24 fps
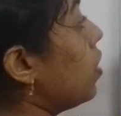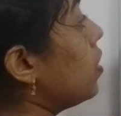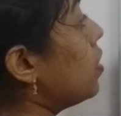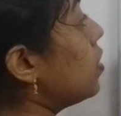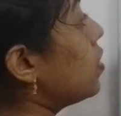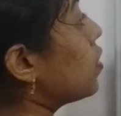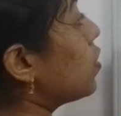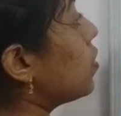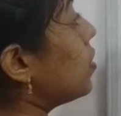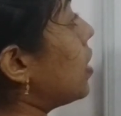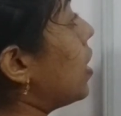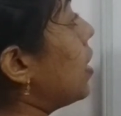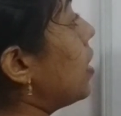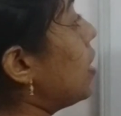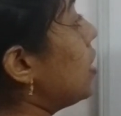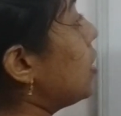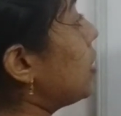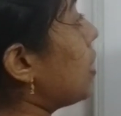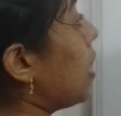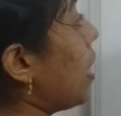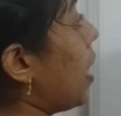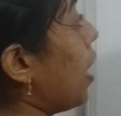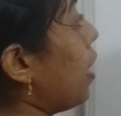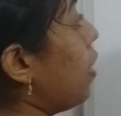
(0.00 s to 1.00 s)
So that is
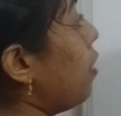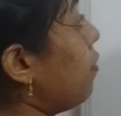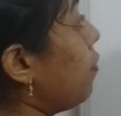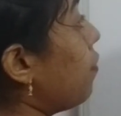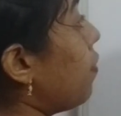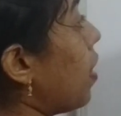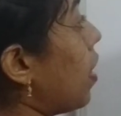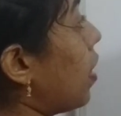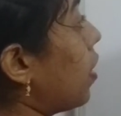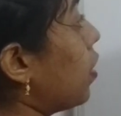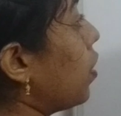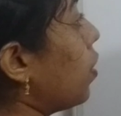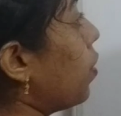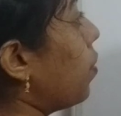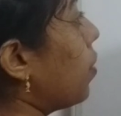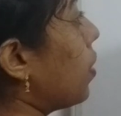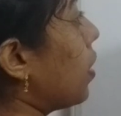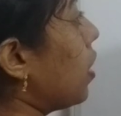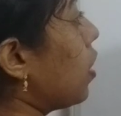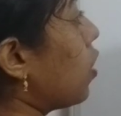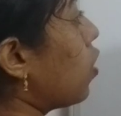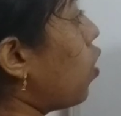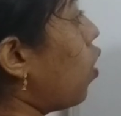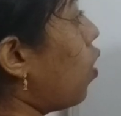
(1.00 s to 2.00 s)
n
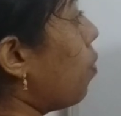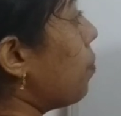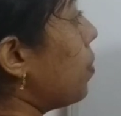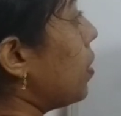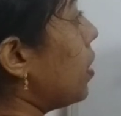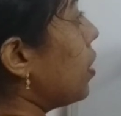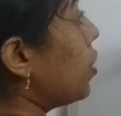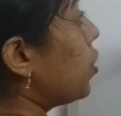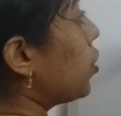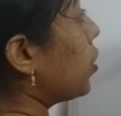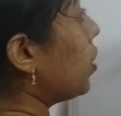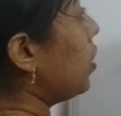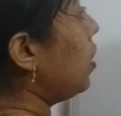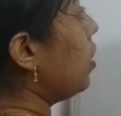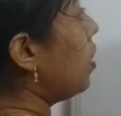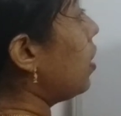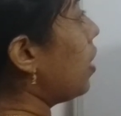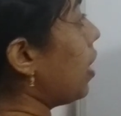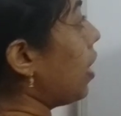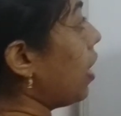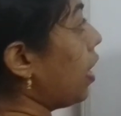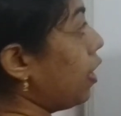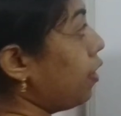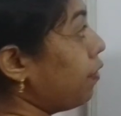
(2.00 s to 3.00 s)
factorial combination.
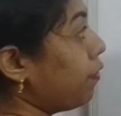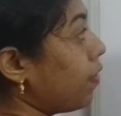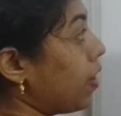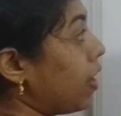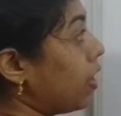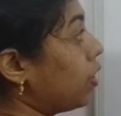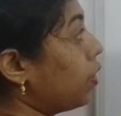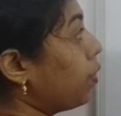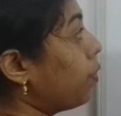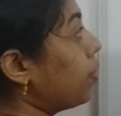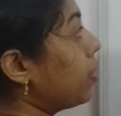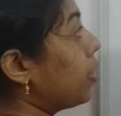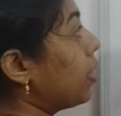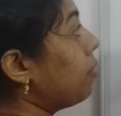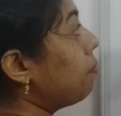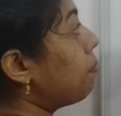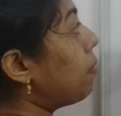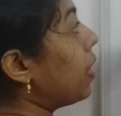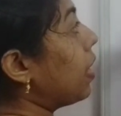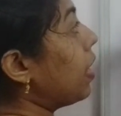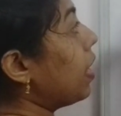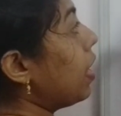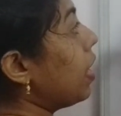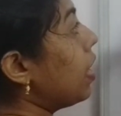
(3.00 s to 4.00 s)
N factorial
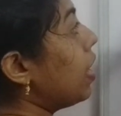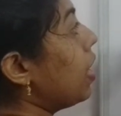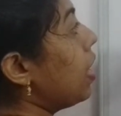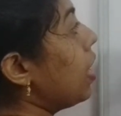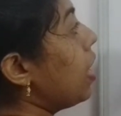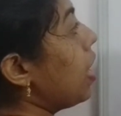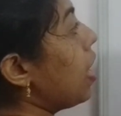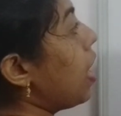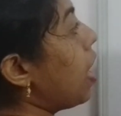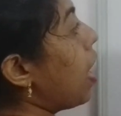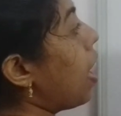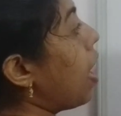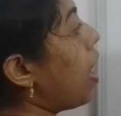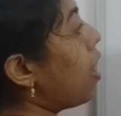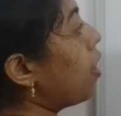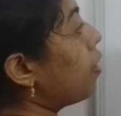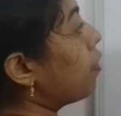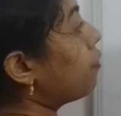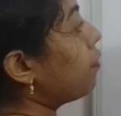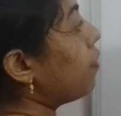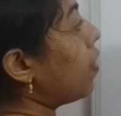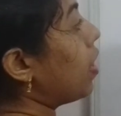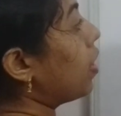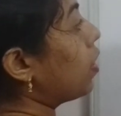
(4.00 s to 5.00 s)
by r
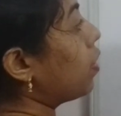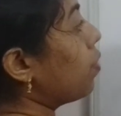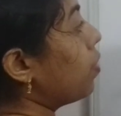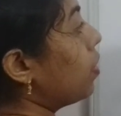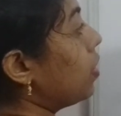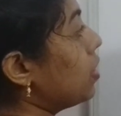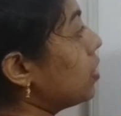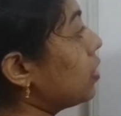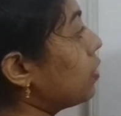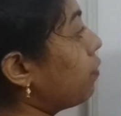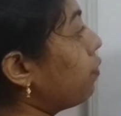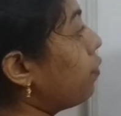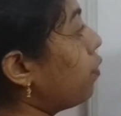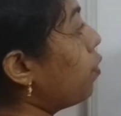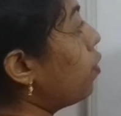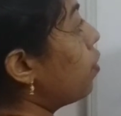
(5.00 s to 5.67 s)
factorial is 4